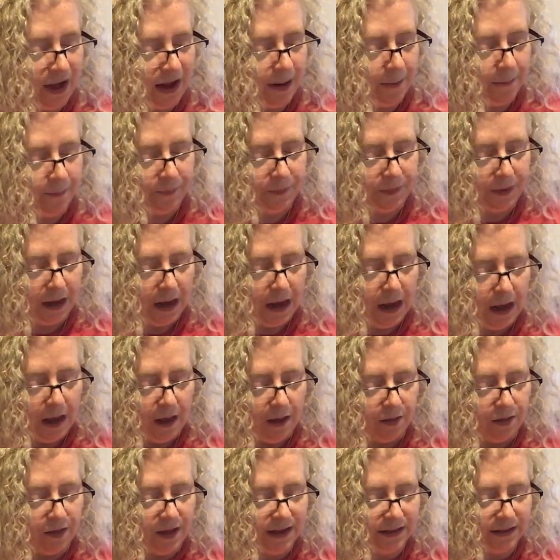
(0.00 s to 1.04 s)

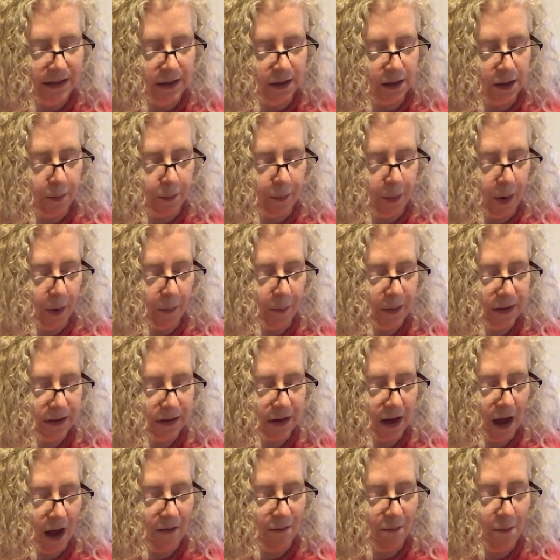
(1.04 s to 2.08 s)
healthy.
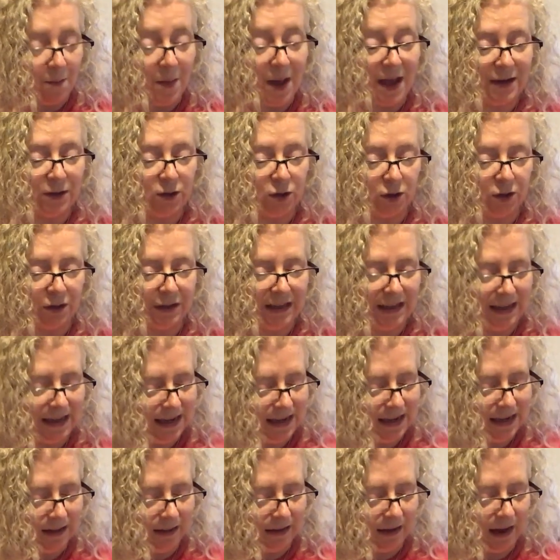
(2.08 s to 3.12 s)
This is the purpose of
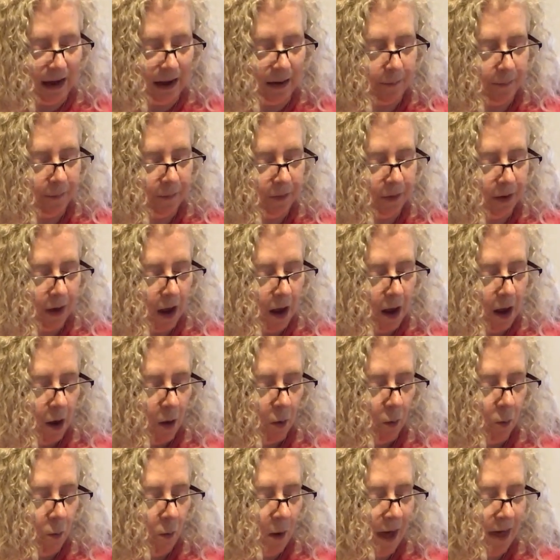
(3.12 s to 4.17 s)
mental
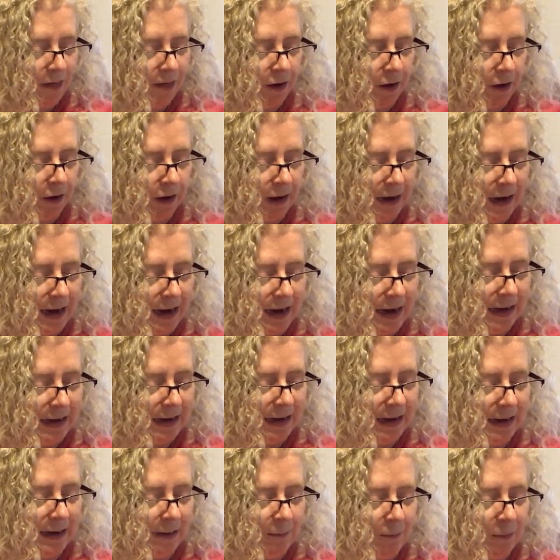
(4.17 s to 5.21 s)
healing,
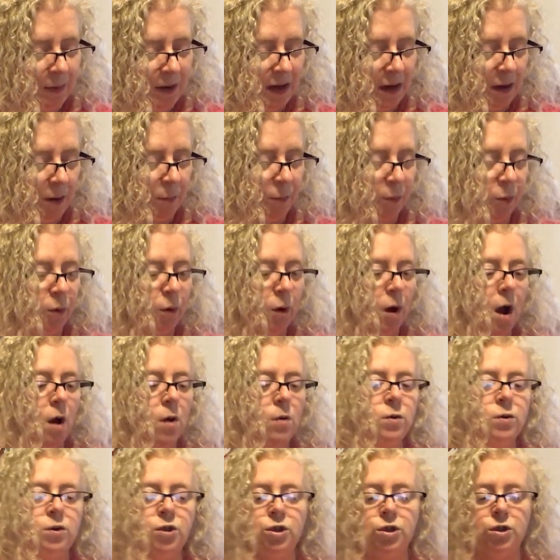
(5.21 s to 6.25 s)
whether it
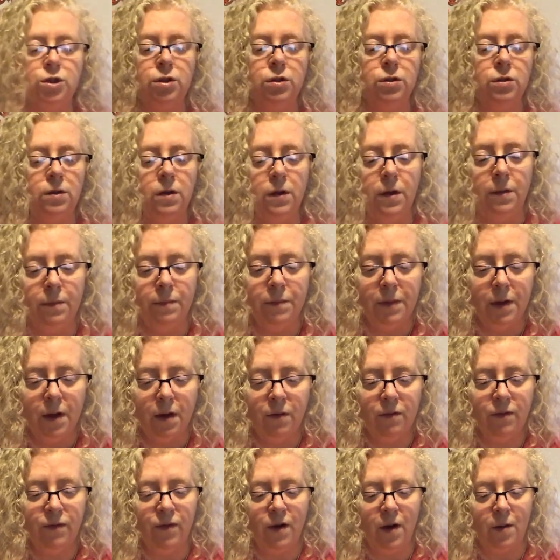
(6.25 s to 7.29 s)
be
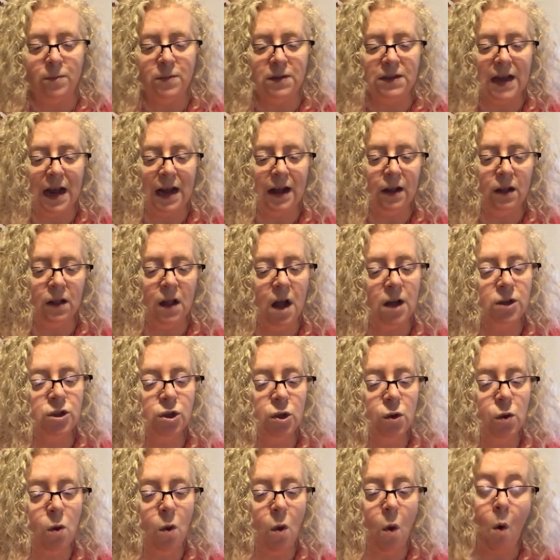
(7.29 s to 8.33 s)
approached
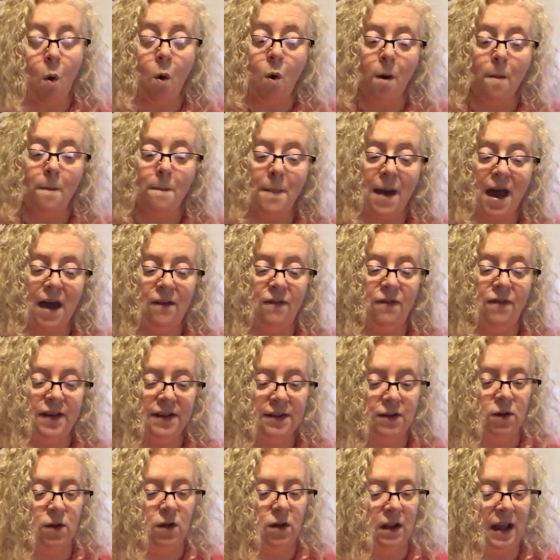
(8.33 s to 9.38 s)
from psychological
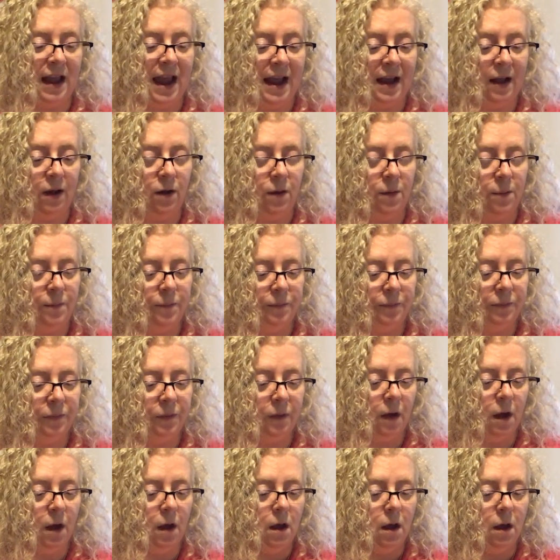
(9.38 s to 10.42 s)
or
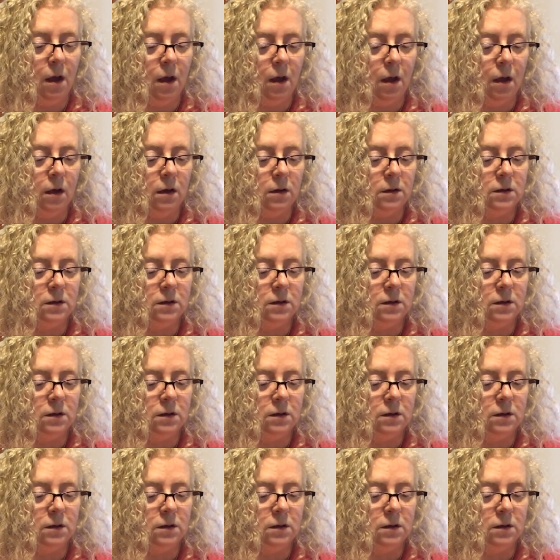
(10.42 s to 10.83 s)
metaphysical angle.